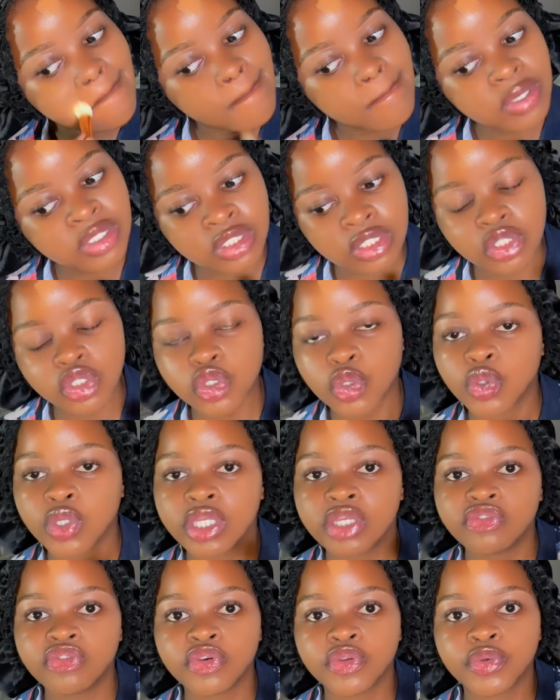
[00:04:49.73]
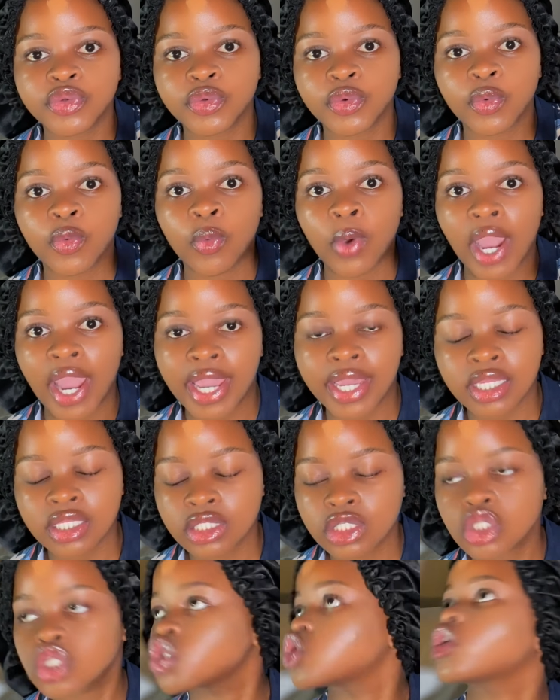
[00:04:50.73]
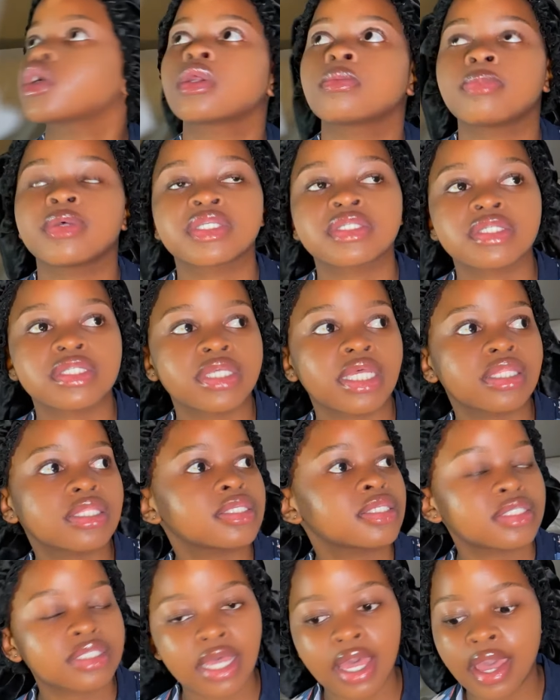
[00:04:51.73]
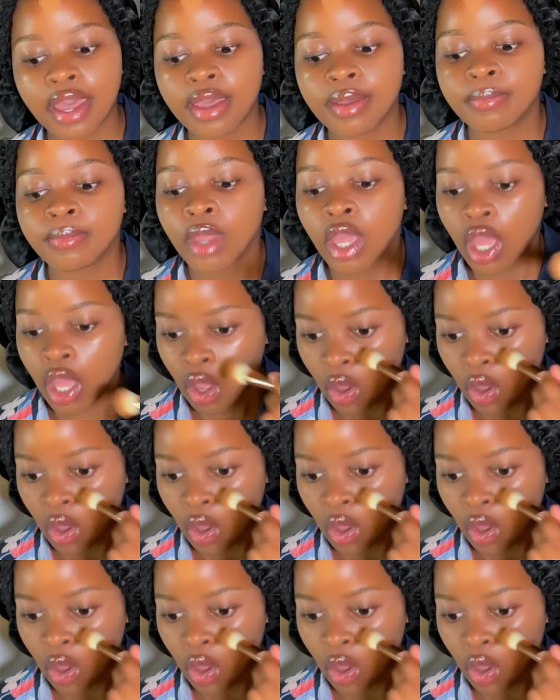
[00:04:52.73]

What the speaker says: is it still even wise to start a business at this time,